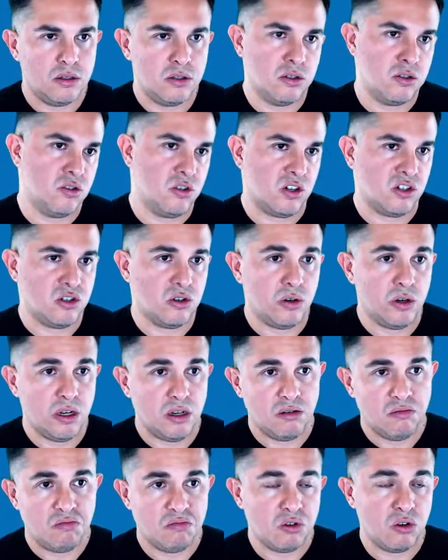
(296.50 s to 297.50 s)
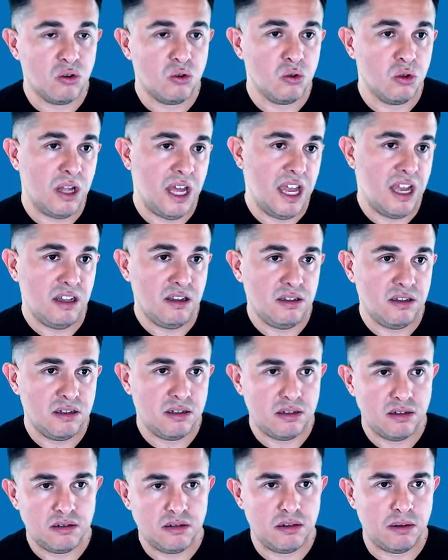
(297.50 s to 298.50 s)
Structuring Google
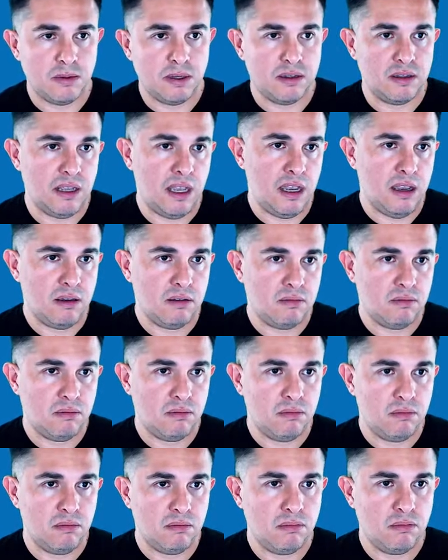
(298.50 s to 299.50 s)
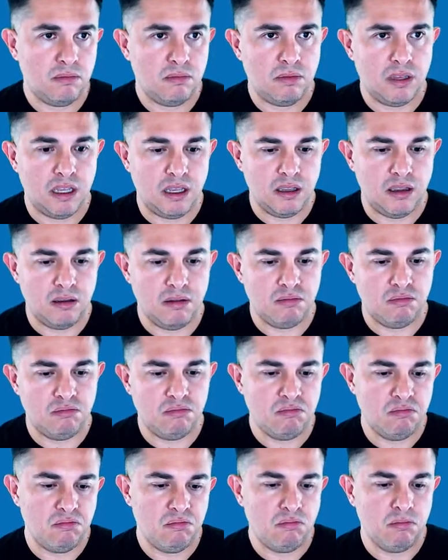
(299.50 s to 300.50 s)
Ads. How about that?
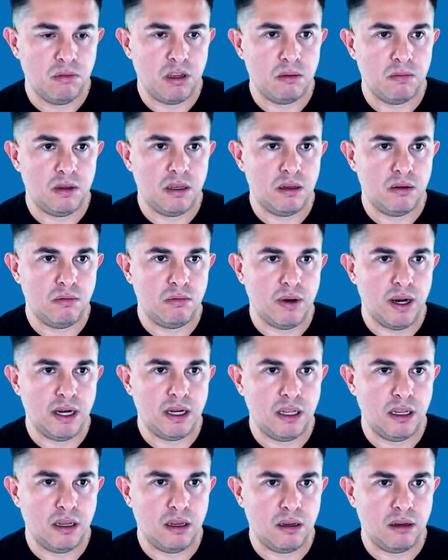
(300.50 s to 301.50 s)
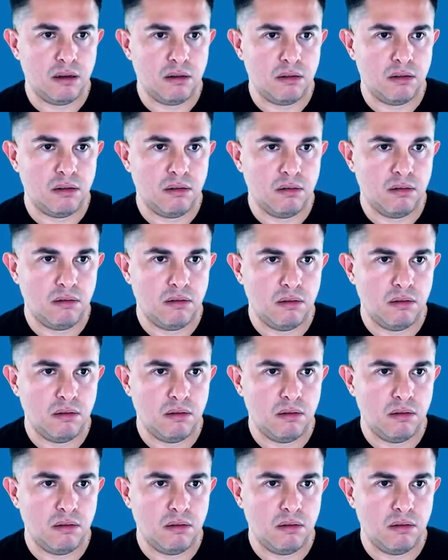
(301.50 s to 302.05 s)
And maybe writing